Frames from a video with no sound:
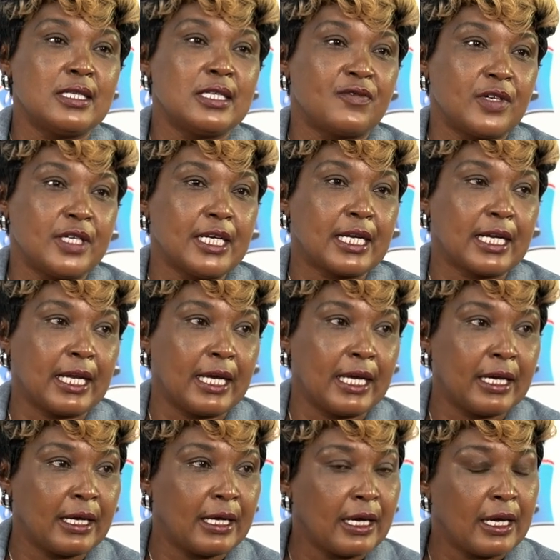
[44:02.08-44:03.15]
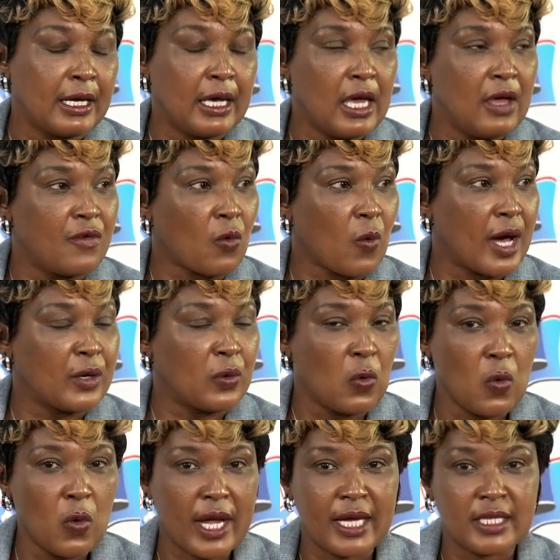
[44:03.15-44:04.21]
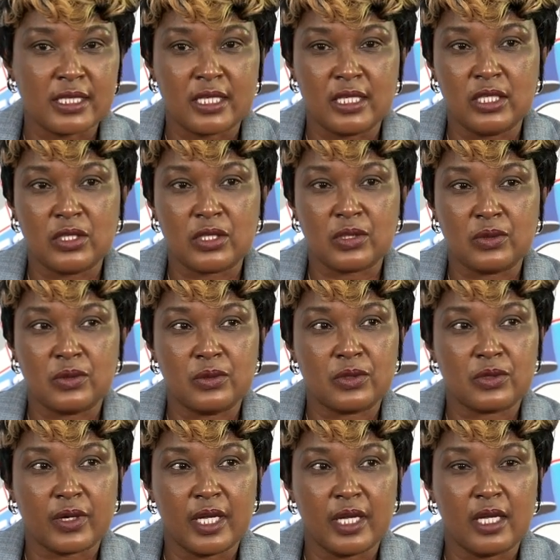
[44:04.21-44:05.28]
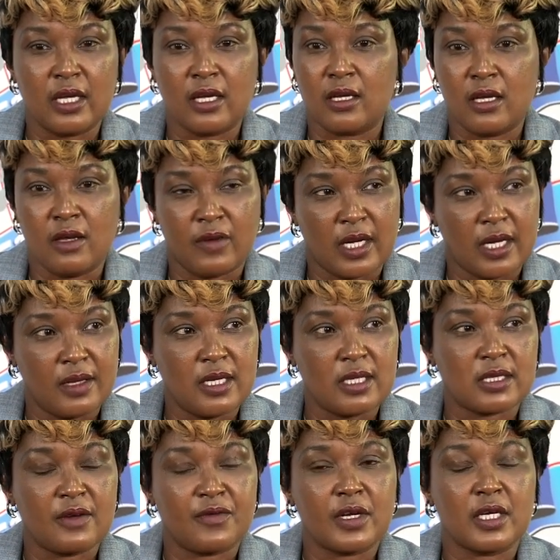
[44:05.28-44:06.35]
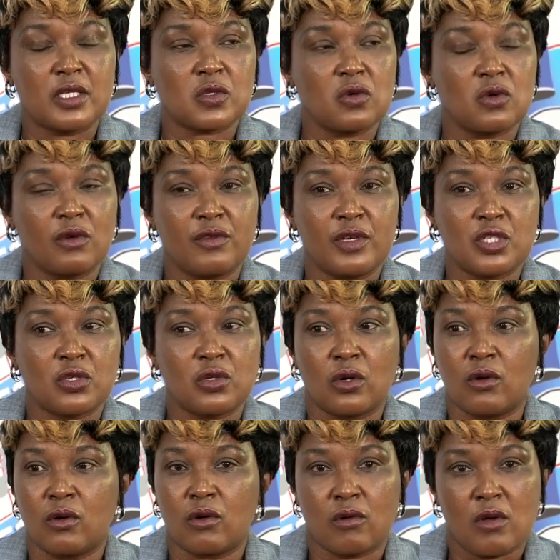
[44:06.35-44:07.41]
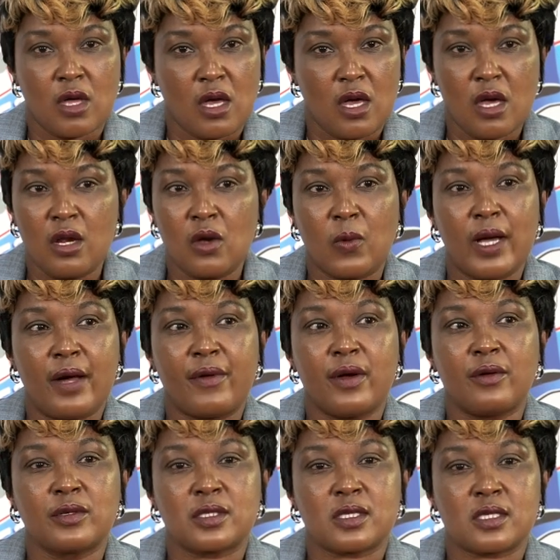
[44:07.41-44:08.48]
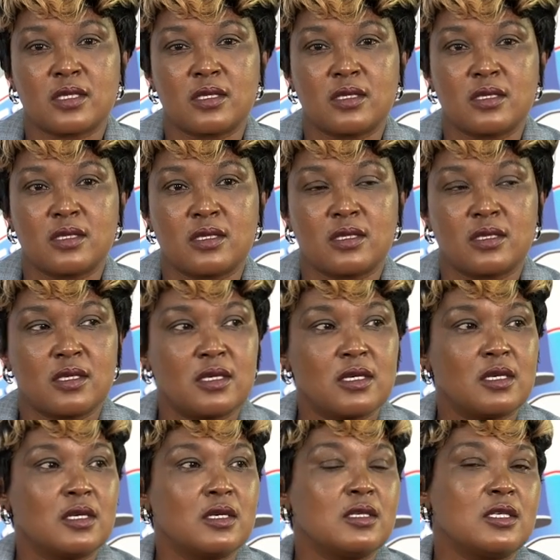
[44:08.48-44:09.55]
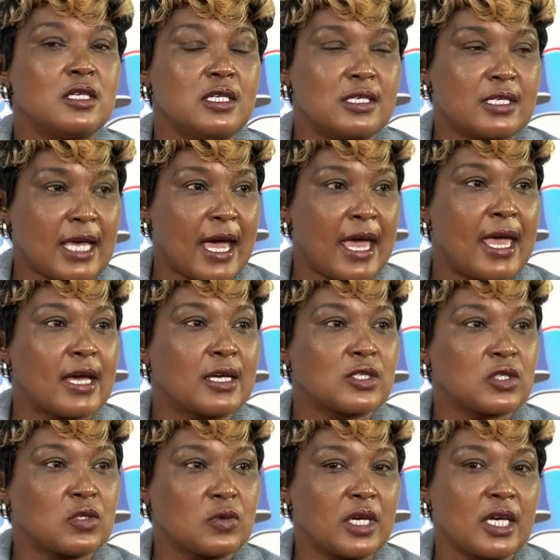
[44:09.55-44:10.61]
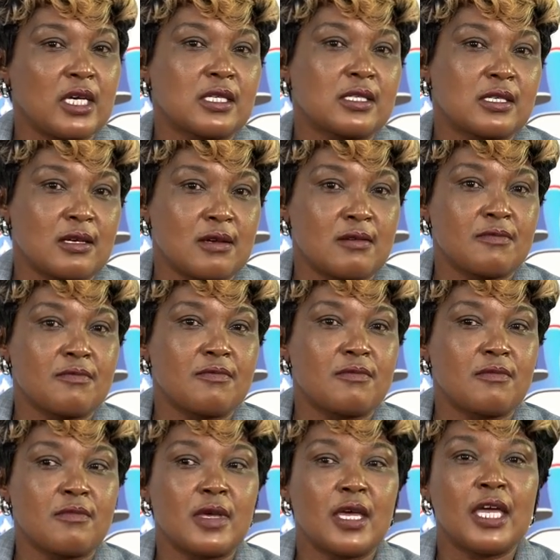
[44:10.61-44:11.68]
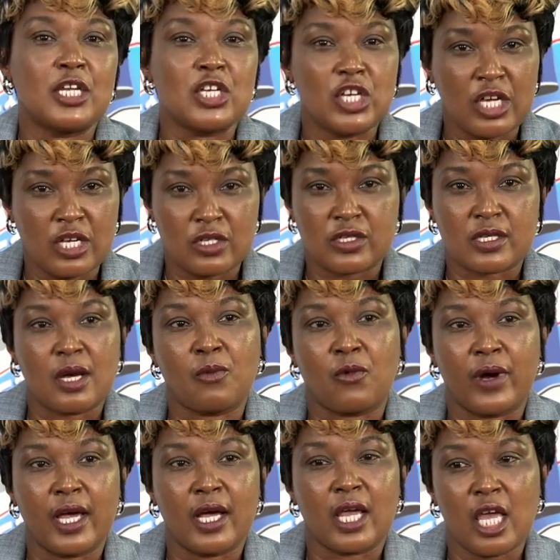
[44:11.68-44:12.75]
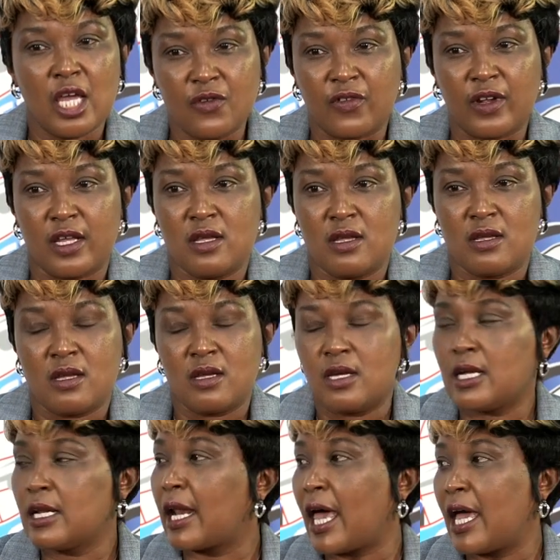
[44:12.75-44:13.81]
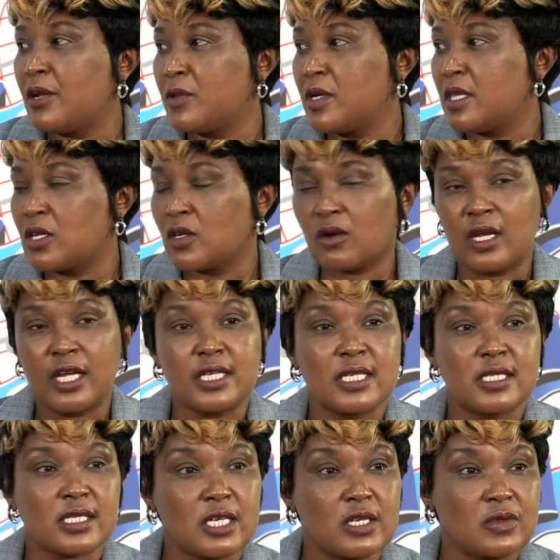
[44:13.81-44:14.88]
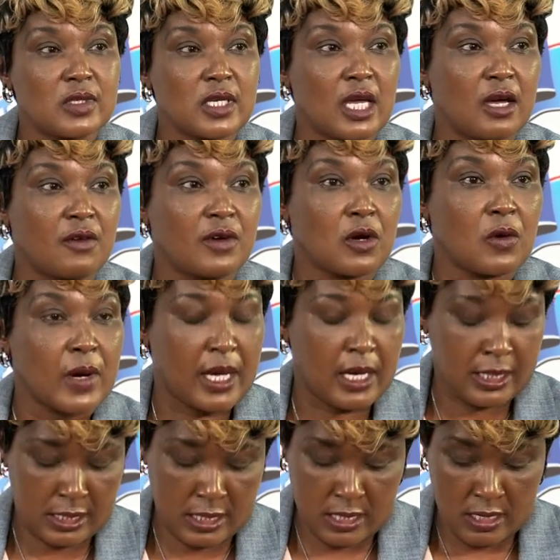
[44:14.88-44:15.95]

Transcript: definitely everyone who gets into training, even at the East African School of Aviation or anywhere else, desires to get engaged somewhere gainfully in line with the knowledge and skills they have acquired.